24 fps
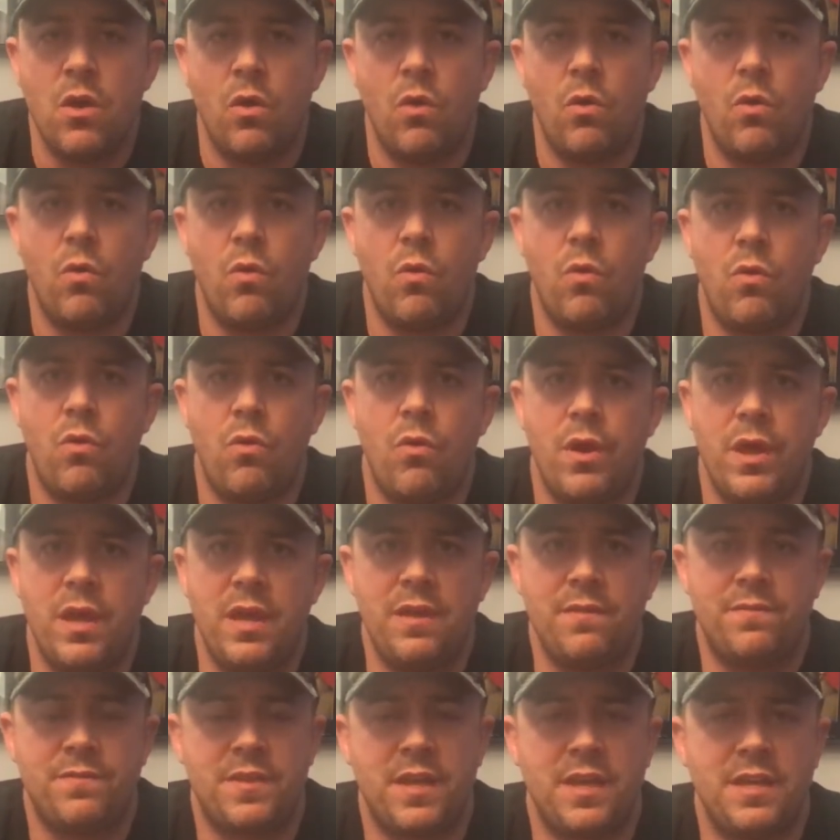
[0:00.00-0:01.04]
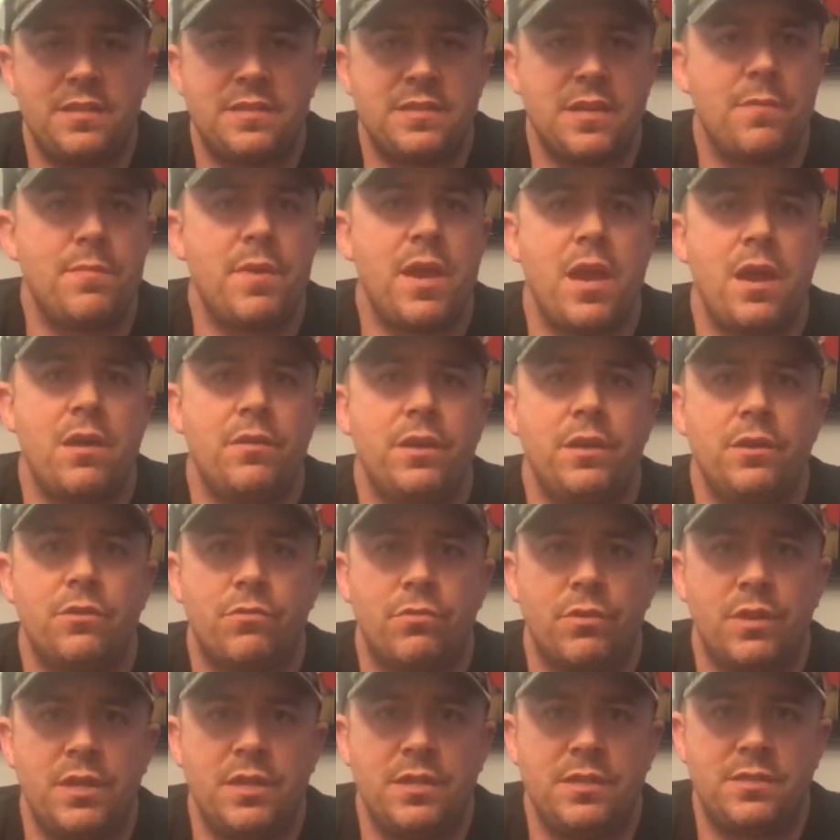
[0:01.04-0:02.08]
or if they somehow
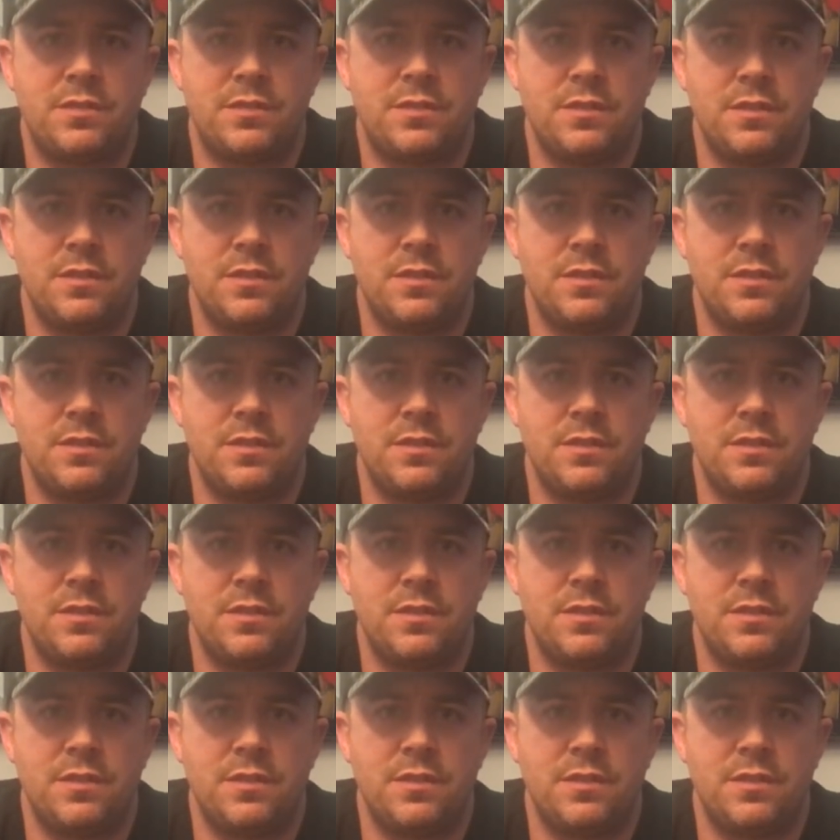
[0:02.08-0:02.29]
increase